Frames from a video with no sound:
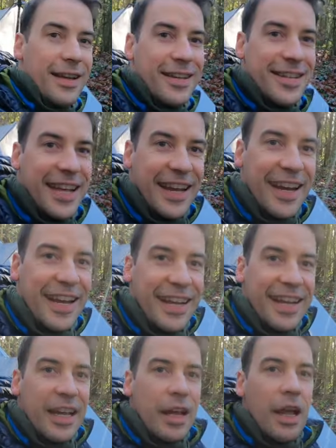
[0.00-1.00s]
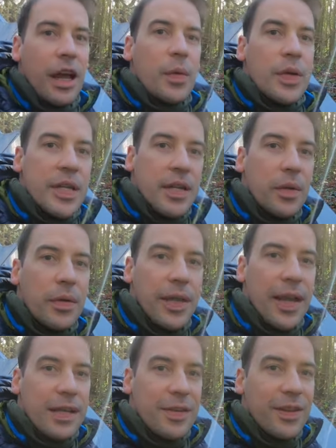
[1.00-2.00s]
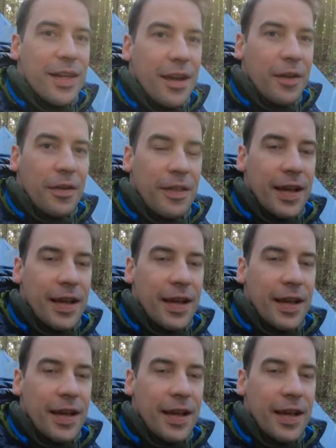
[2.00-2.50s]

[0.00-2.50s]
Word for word: Steady. I will see you on the next video.